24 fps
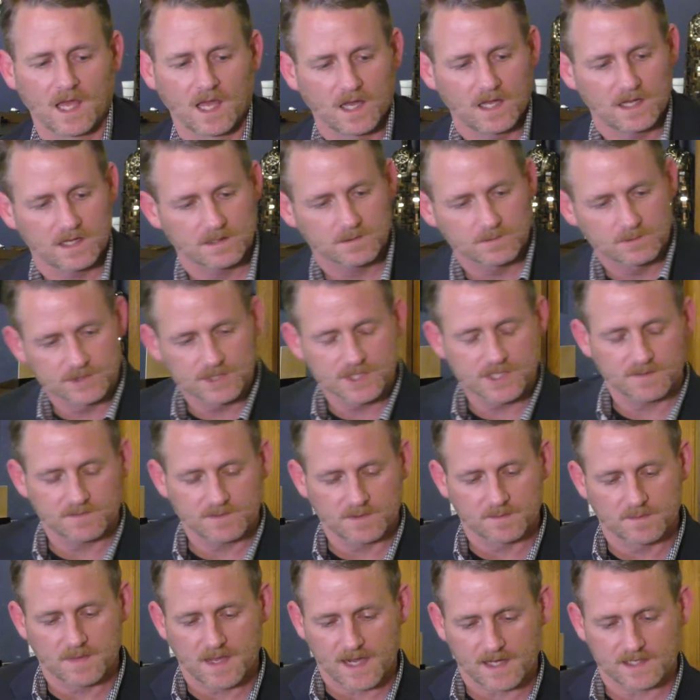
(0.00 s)
Well,
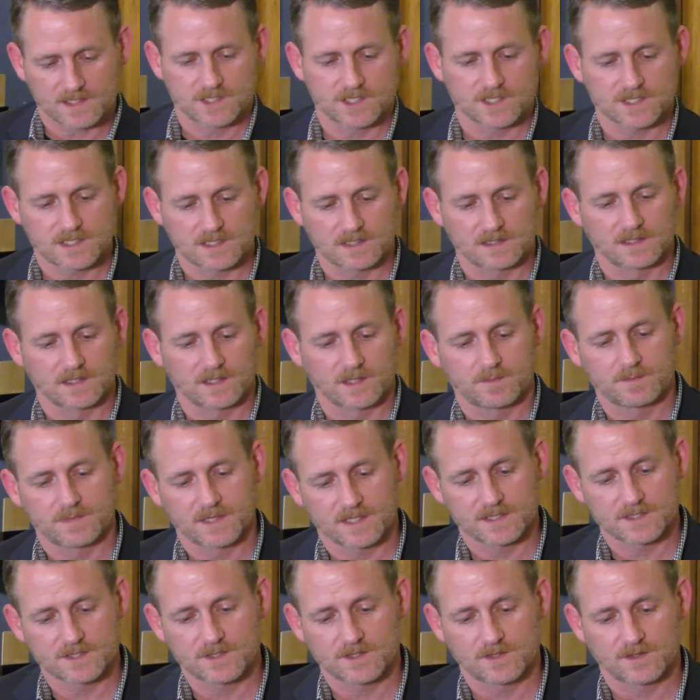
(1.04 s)
shifting back just a little
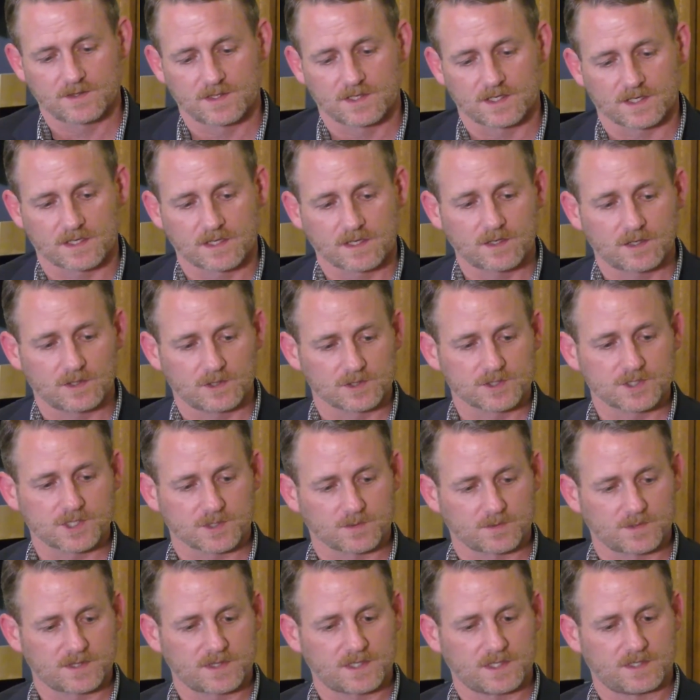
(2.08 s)
bit to the culture
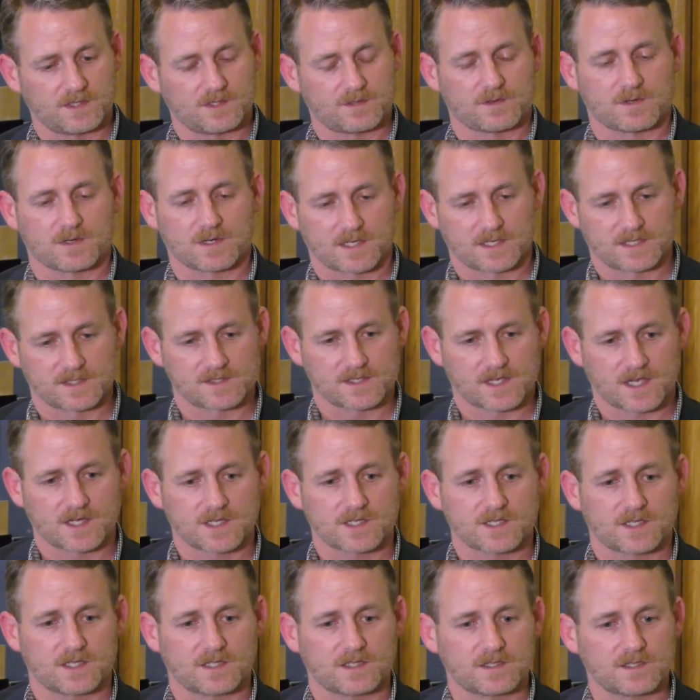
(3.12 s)
within your
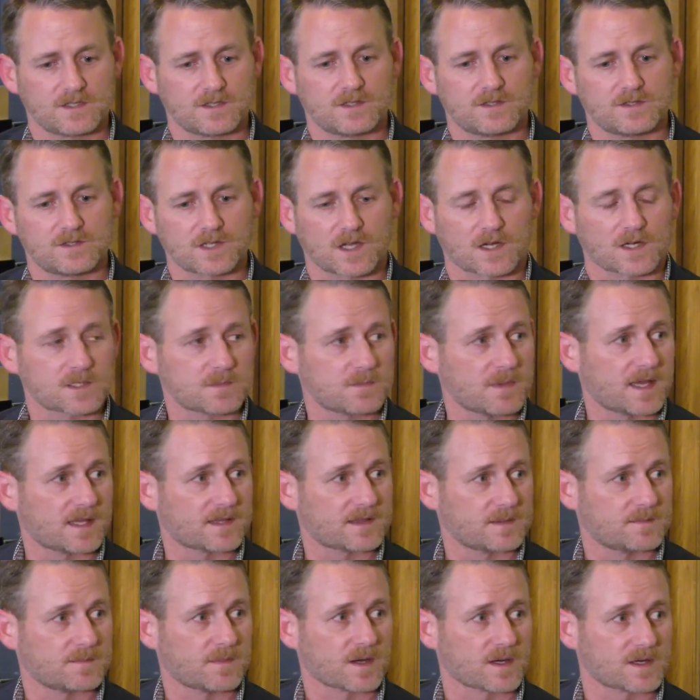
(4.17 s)
organization, you talked about
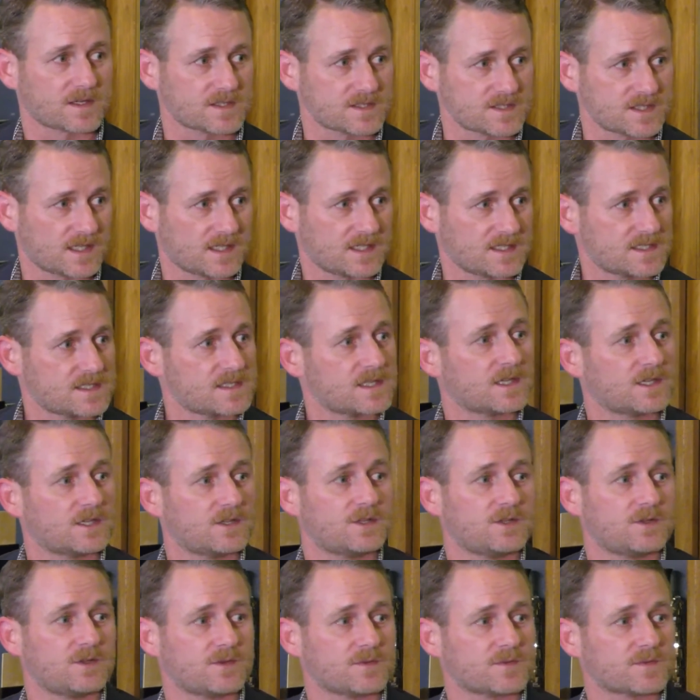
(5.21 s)
the market studies that you
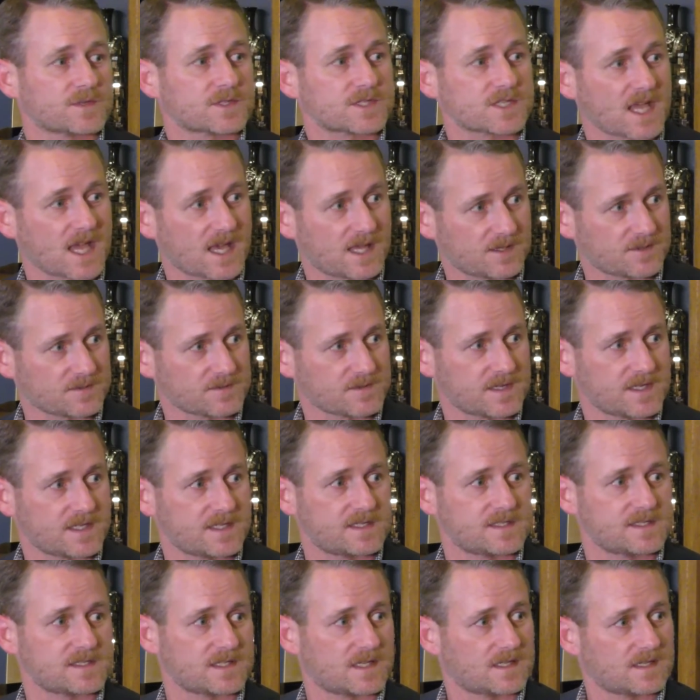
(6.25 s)
do for
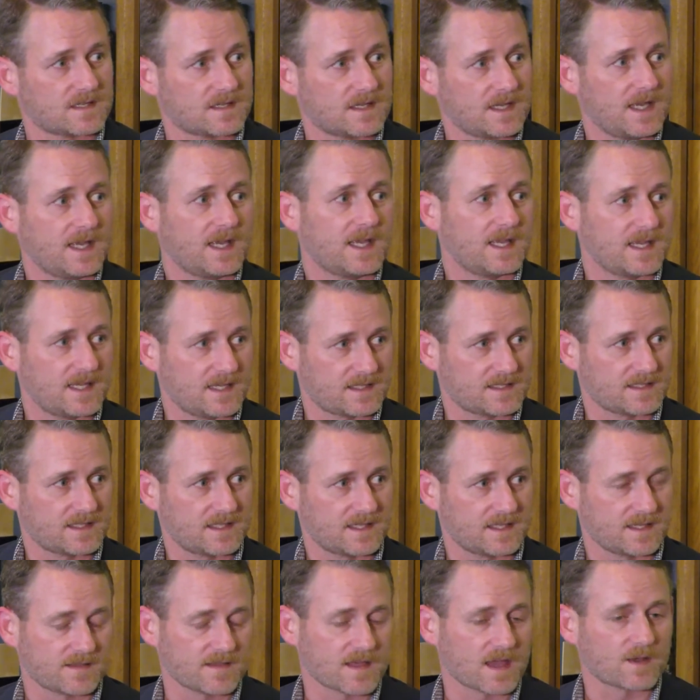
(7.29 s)
salaries and
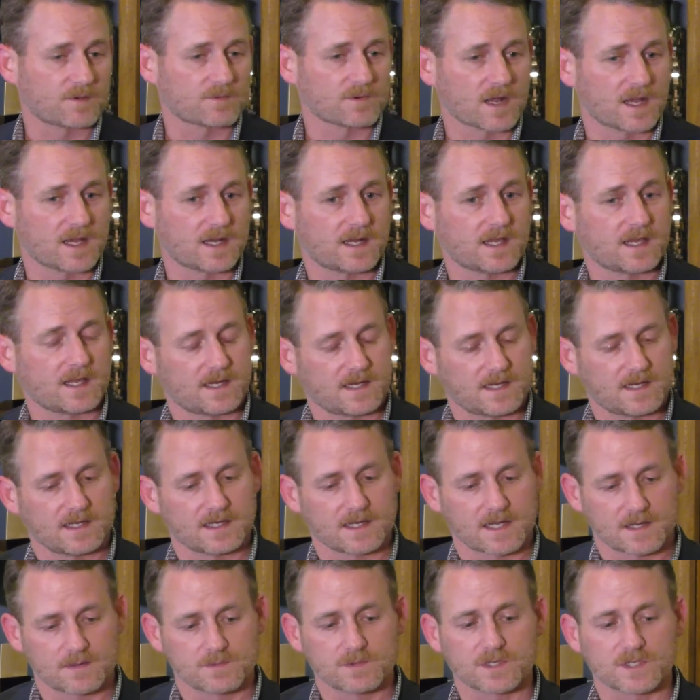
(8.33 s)
getting that right,
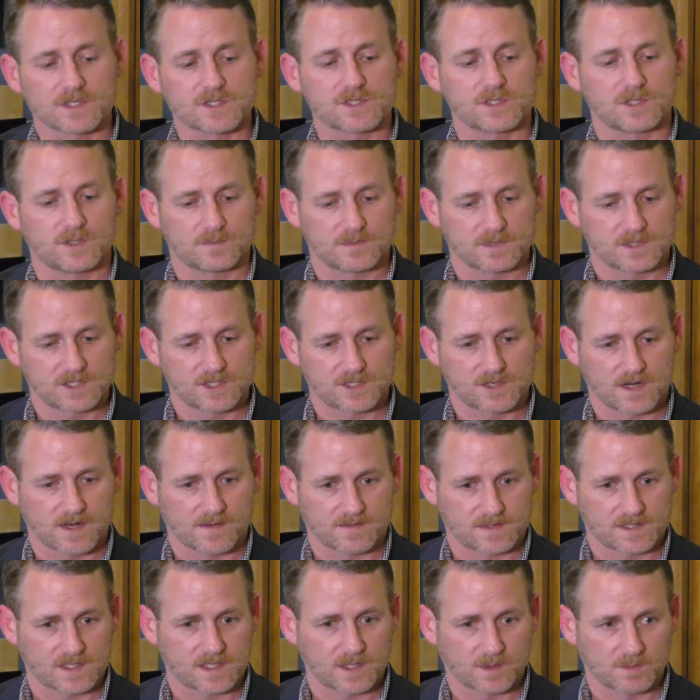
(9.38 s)
and I would assume that you're
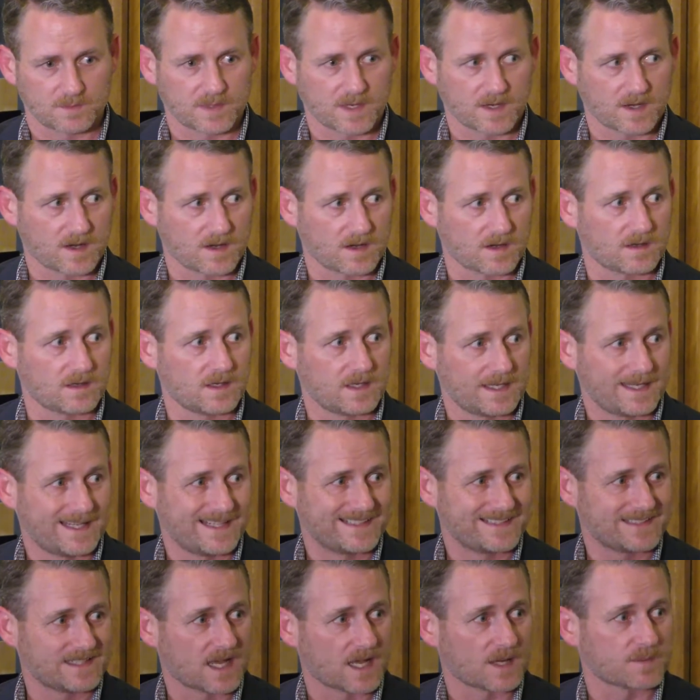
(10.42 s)
having to compare
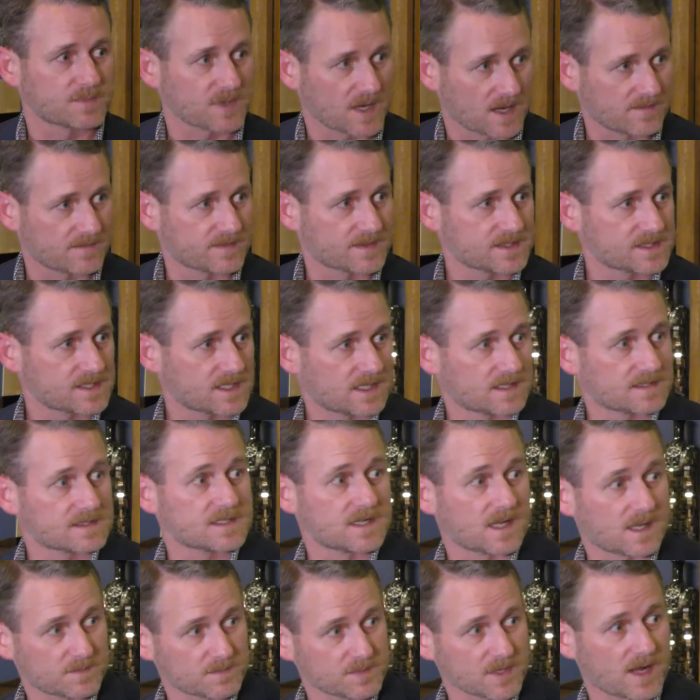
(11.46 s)
nonprofits against
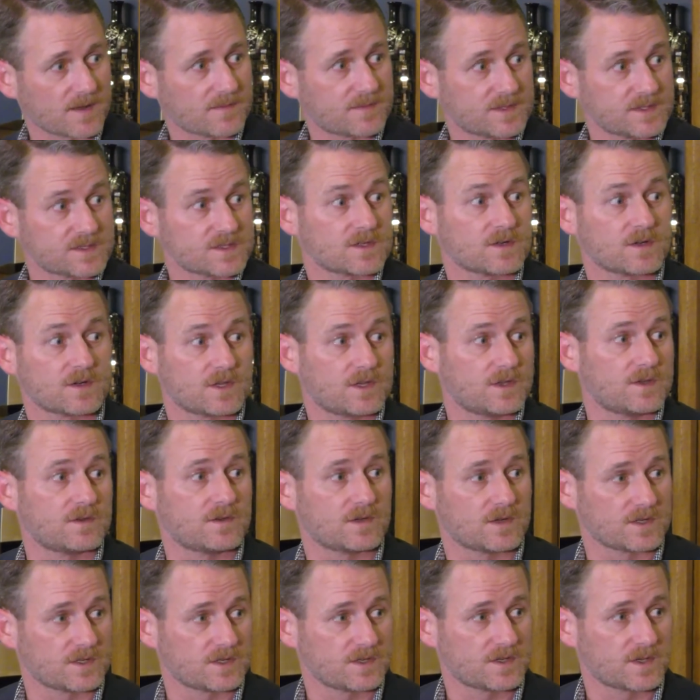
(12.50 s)
nonprofits, or
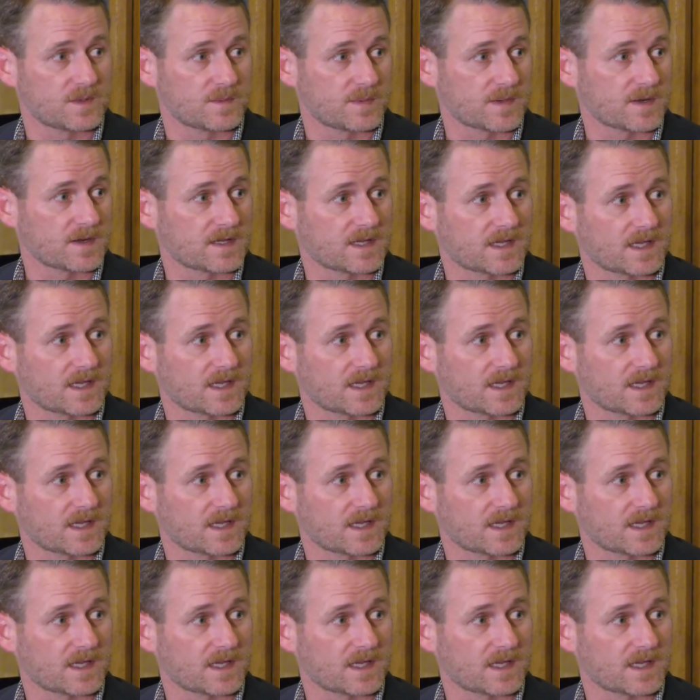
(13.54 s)
are you comparing